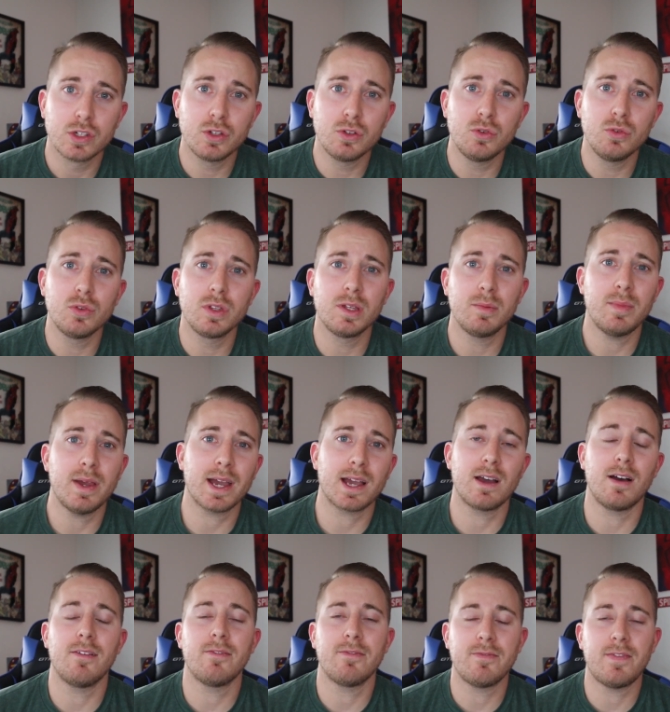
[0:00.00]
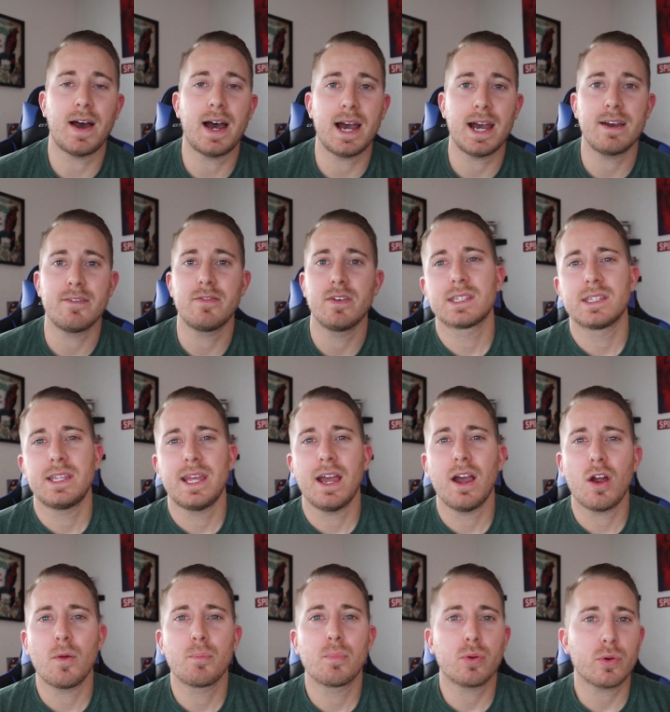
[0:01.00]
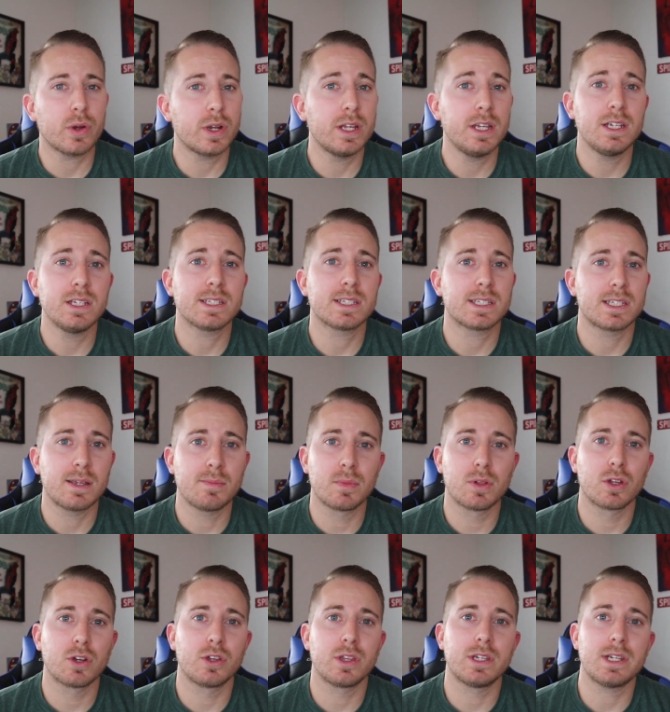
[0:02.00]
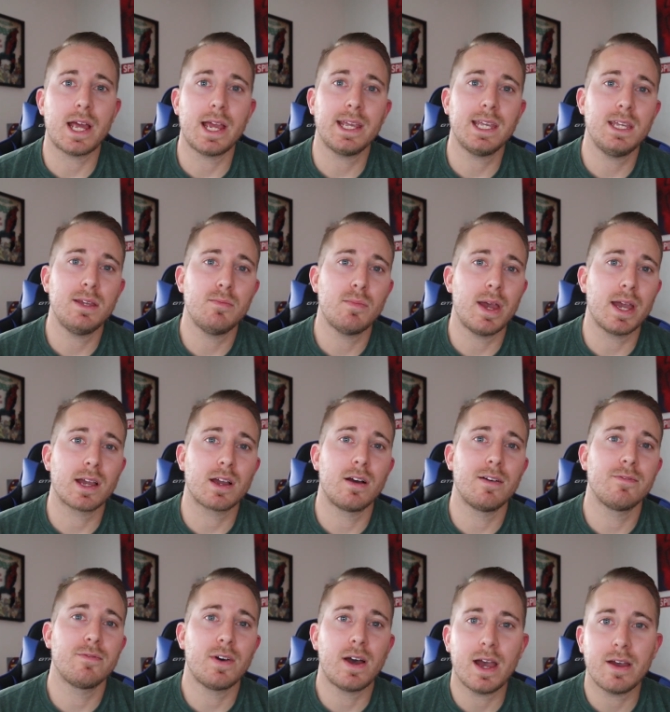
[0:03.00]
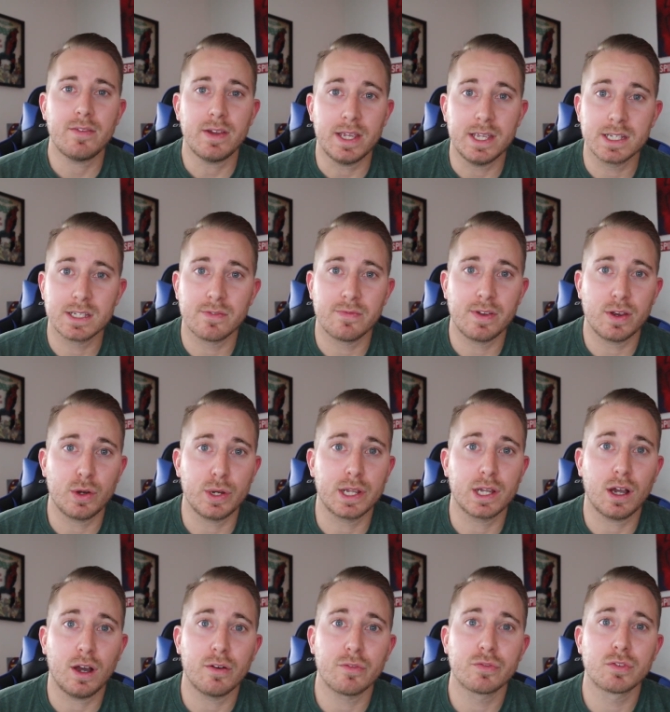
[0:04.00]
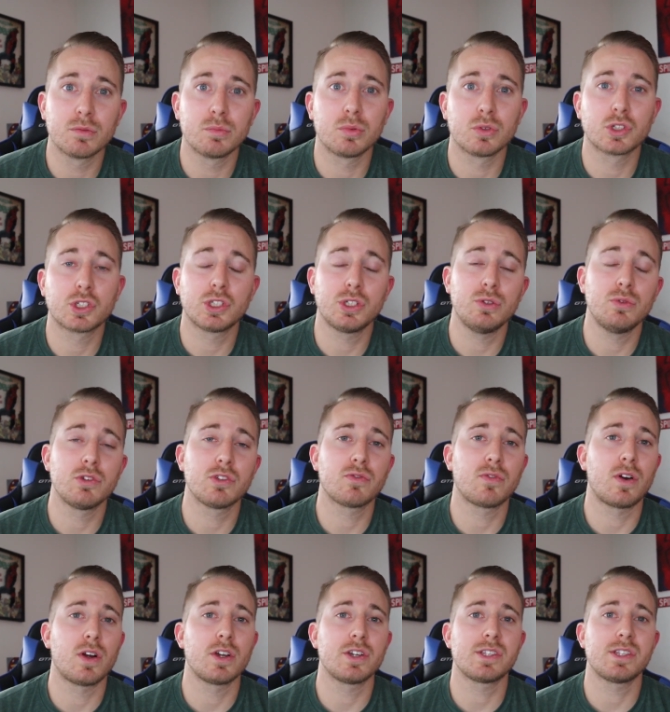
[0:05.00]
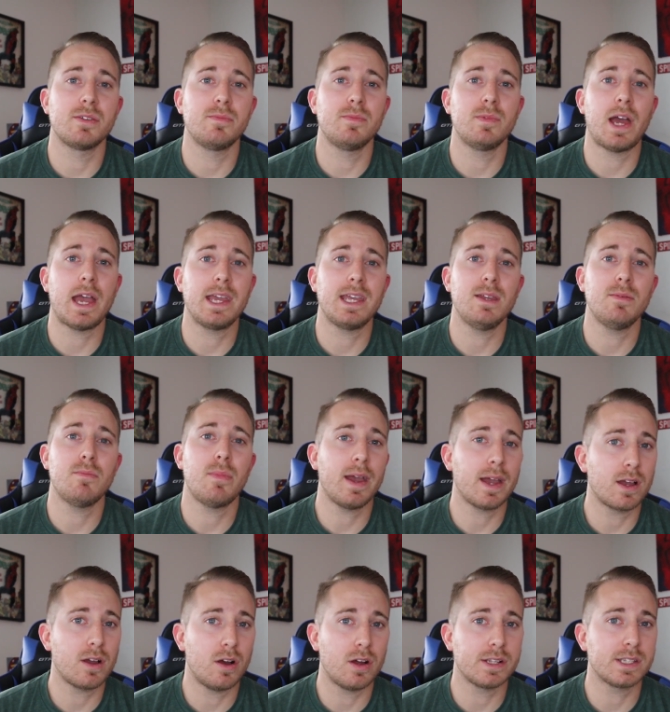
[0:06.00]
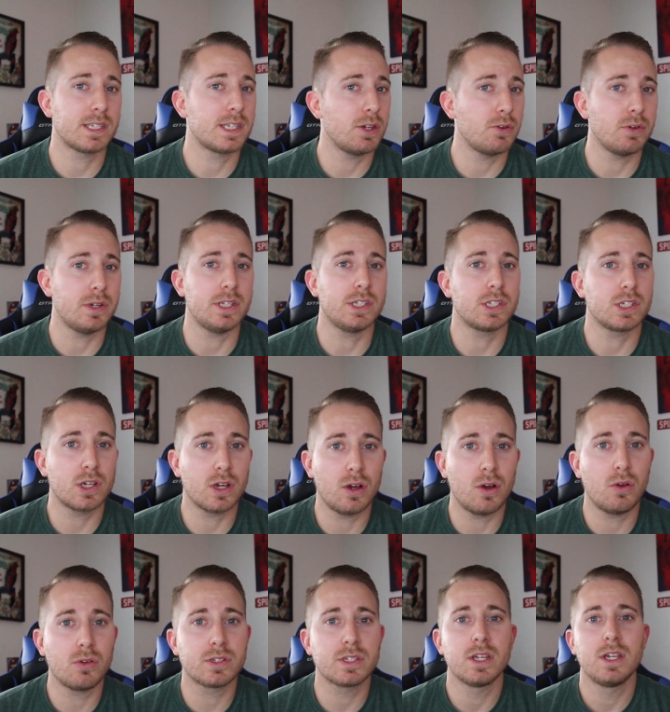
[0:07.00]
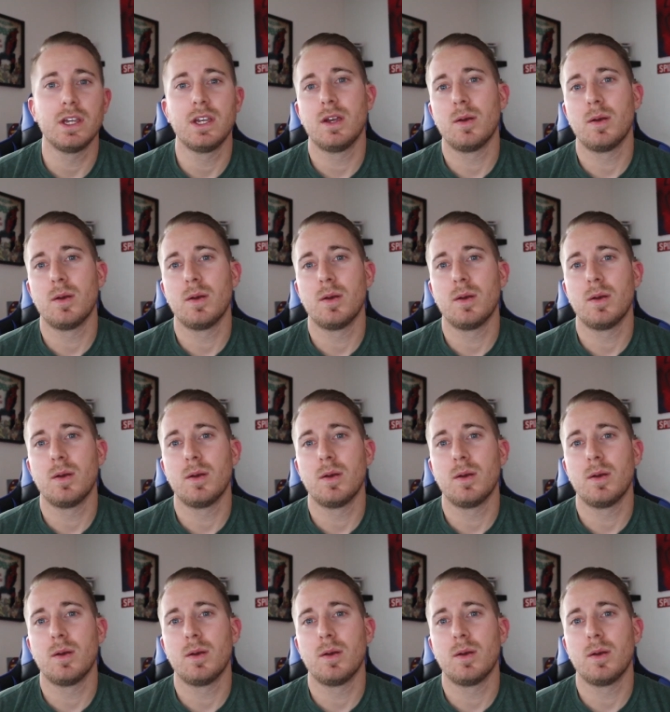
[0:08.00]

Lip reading: to the Metcon 5. They are pretty similar. The Nike Metcon 5 is a very comfortable shoe as far as the Nike Metcon series goes,